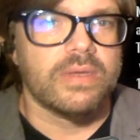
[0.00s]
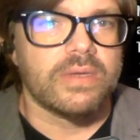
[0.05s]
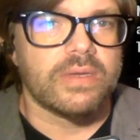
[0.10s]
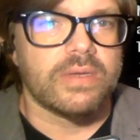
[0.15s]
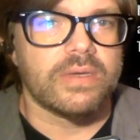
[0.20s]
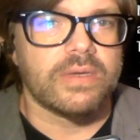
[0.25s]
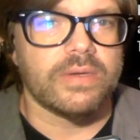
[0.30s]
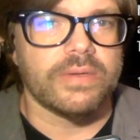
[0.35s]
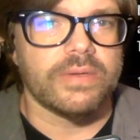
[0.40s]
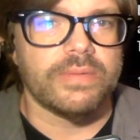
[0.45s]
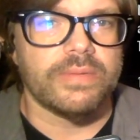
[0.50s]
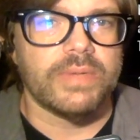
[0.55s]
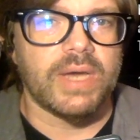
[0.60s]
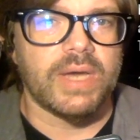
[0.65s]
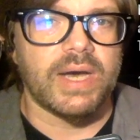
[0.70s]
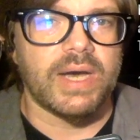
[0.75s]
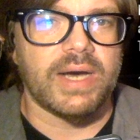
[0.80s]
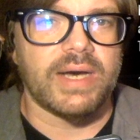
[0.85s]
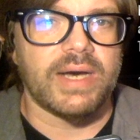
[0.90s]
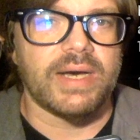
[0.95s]
Good.
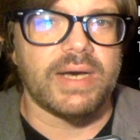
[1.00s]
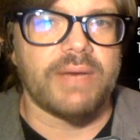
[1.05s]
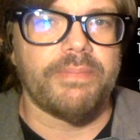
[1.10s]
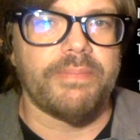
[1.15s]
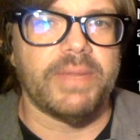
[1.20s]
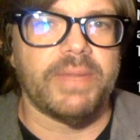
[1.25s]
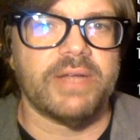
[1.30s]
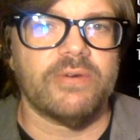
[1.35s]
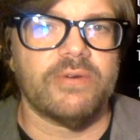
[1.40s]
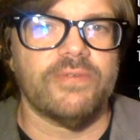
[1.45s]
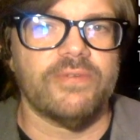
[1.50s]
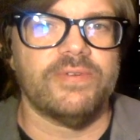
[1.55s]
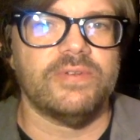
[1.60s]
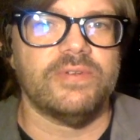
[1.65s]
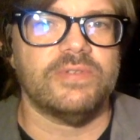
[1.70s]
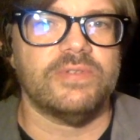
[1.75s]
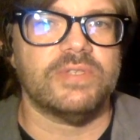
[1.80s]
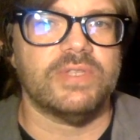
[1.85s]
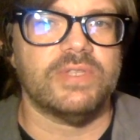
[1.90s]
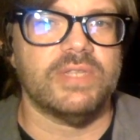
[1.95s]

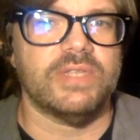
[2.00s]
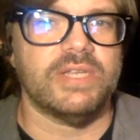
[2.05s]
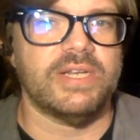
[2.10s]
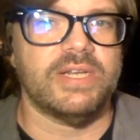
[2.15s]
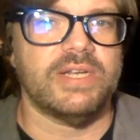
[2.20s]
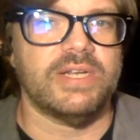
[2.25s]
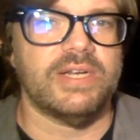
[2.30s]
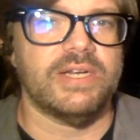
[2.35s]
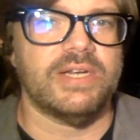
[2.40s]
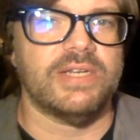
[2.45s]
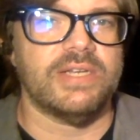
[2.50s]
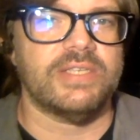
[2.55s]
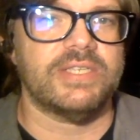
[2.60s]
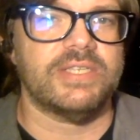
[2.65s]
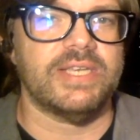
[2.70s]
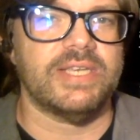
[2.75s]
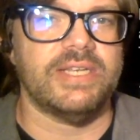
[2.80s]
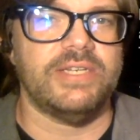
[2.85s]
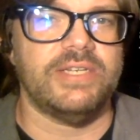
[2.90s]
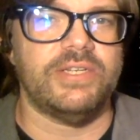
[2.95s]
Microphones that are
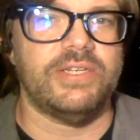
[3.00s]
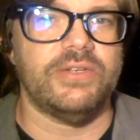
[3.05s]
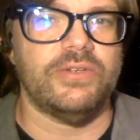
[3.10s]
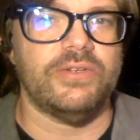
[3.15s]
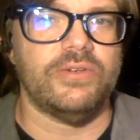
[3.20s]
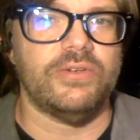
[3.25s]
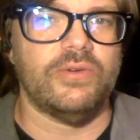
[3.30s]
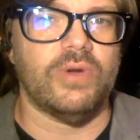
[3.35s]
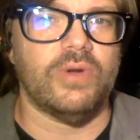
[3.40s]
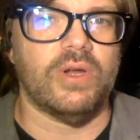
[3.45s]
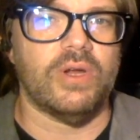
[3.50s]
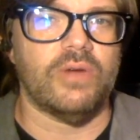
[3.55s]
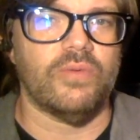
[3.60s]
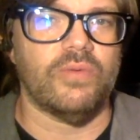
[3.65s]
said to